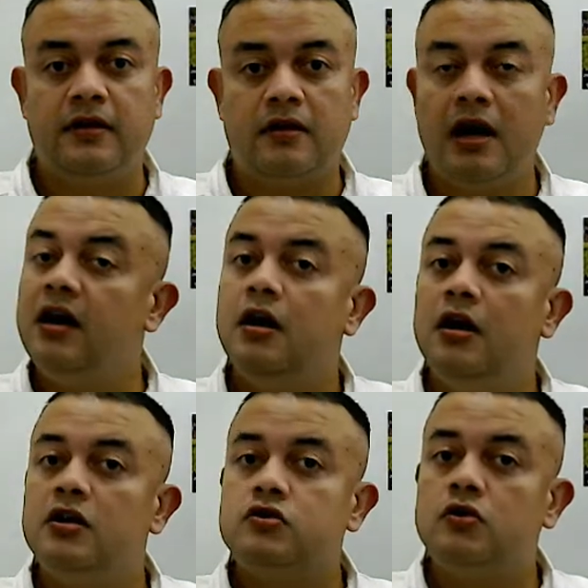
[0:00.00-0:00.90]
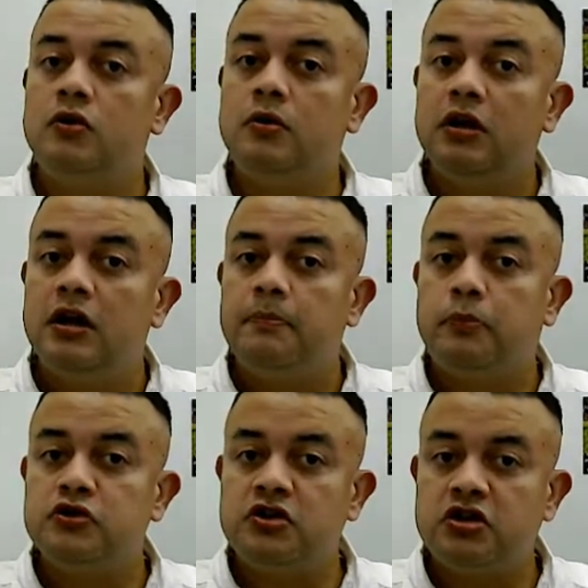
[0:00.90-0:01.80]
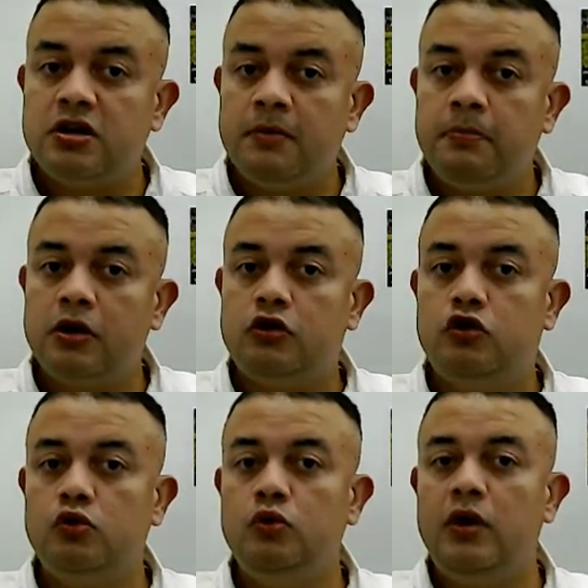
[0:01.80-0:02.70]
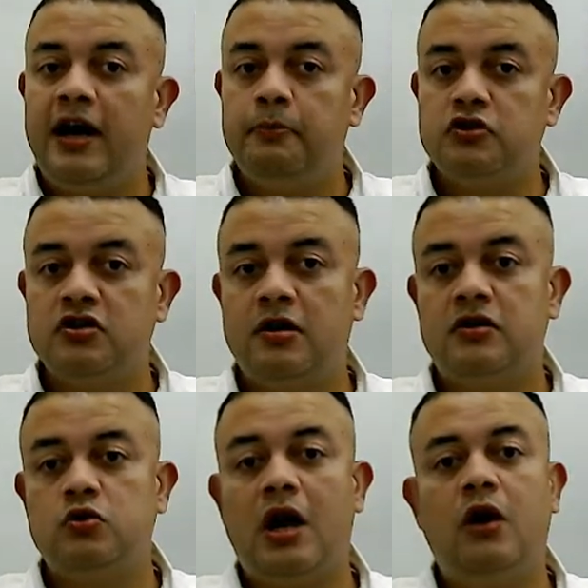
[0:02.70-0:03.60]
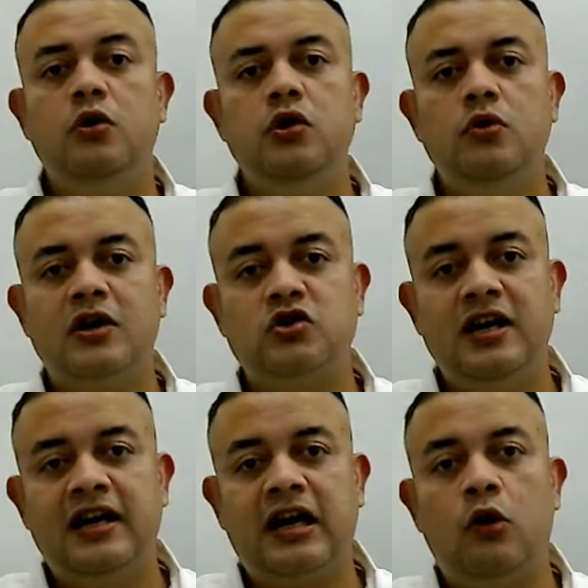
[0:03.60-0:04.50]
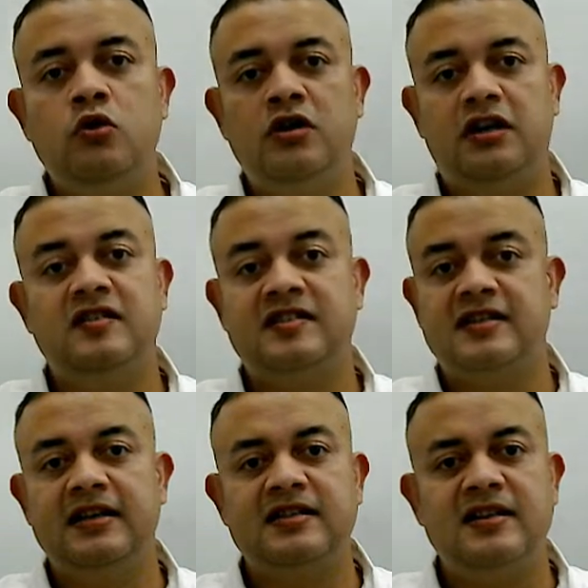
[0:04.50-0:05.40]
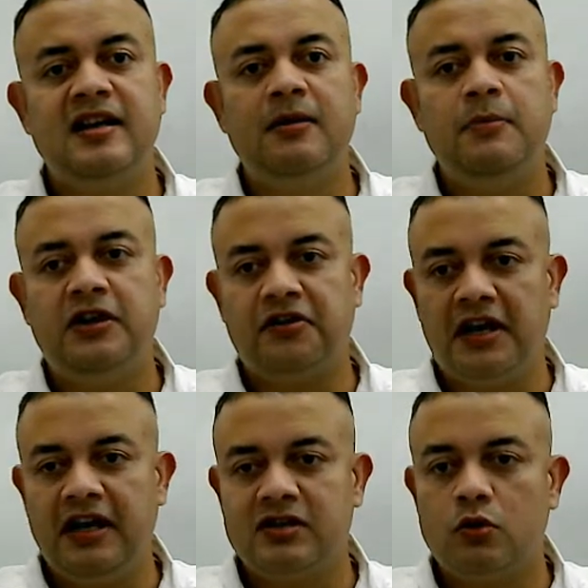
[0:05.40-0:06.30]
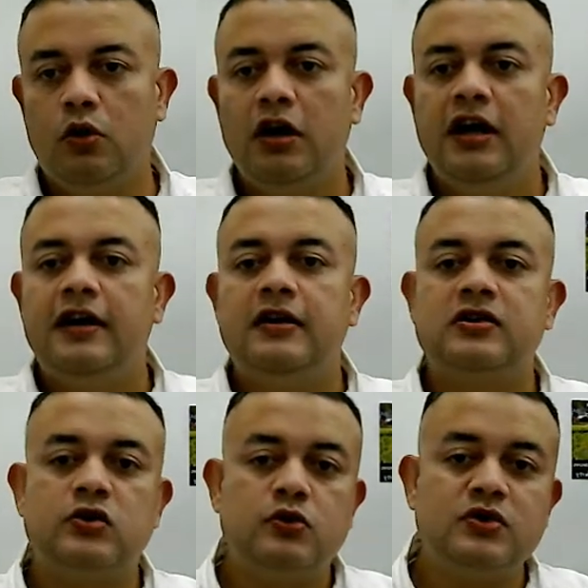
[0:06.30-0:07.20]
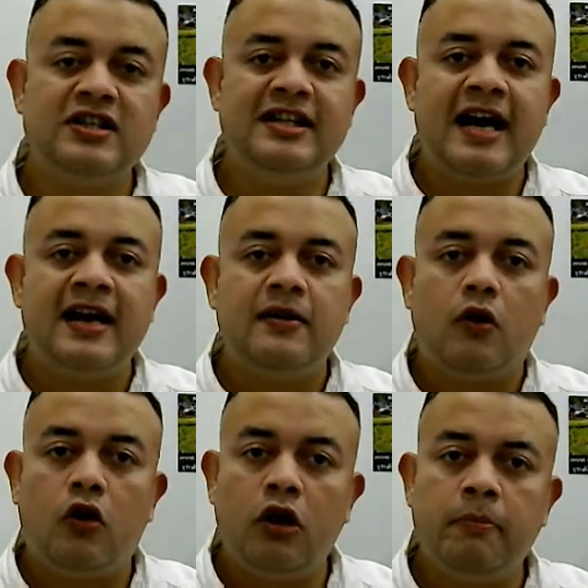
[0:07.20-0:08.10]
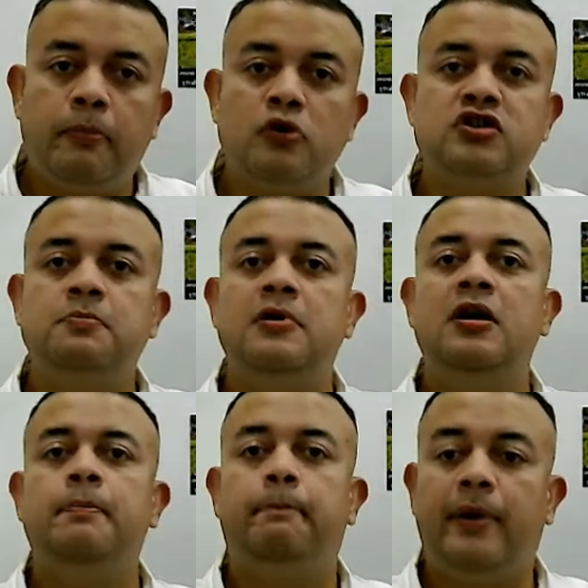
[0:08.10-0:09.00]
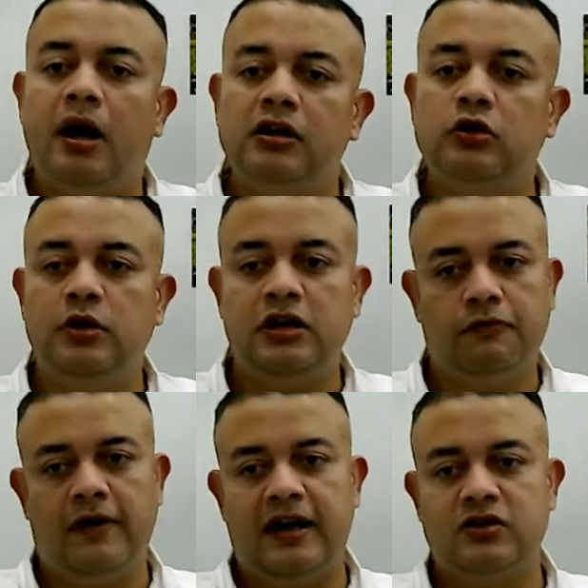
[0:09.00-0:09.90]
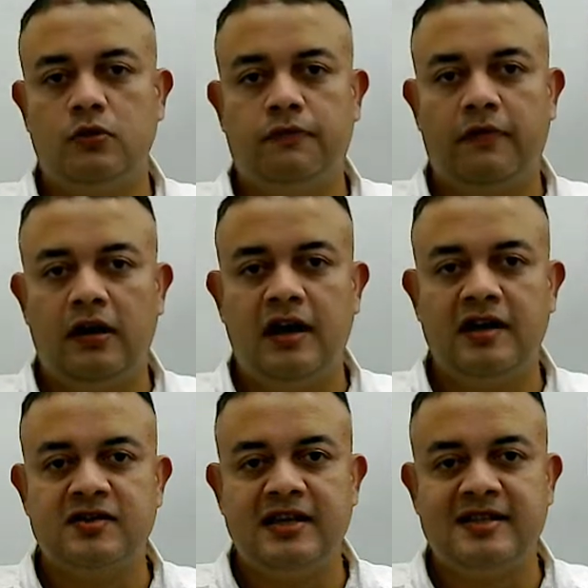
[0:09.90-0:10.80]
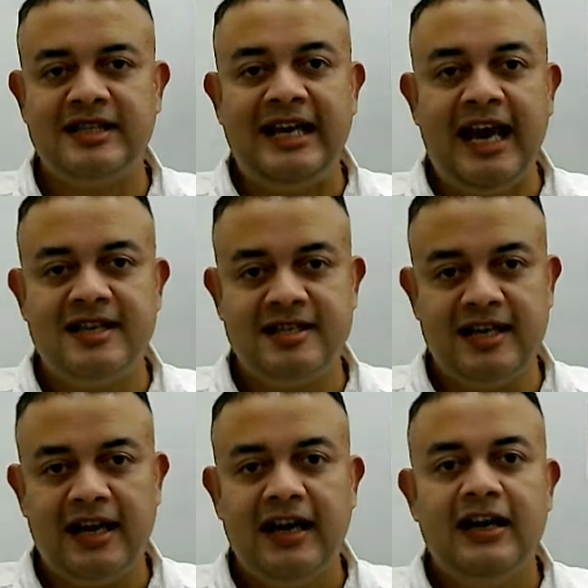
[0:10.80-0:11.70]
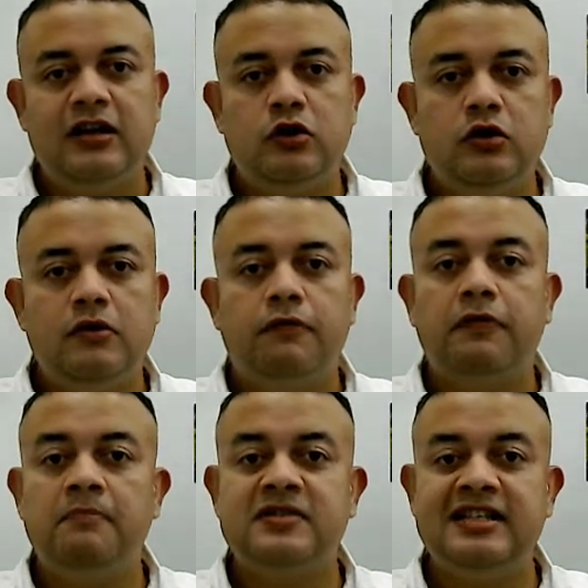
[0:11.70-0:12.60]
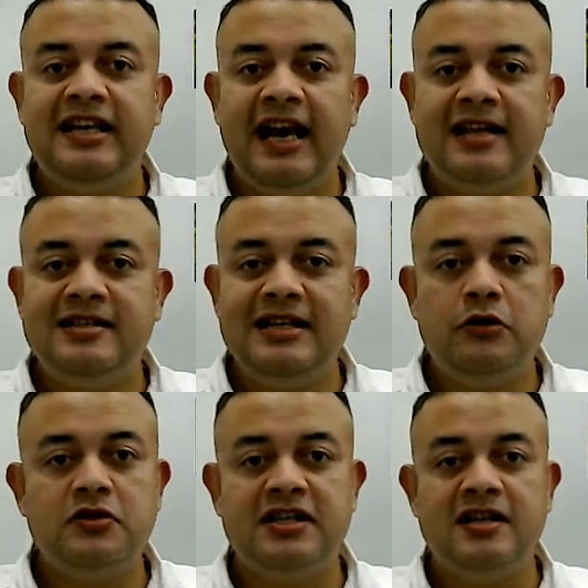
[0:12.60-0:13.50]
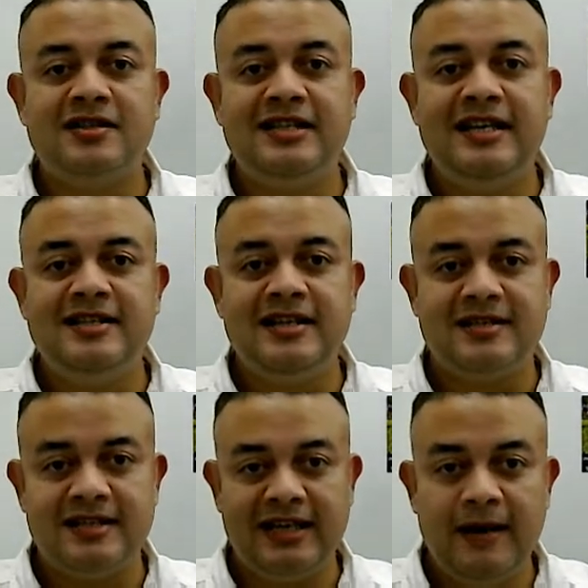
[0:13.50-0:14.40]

right? So position number two and position so how do you actually count it it's it's a little bit tricky so to see that all possible path you need to find so for let us say cag from cag to change cgc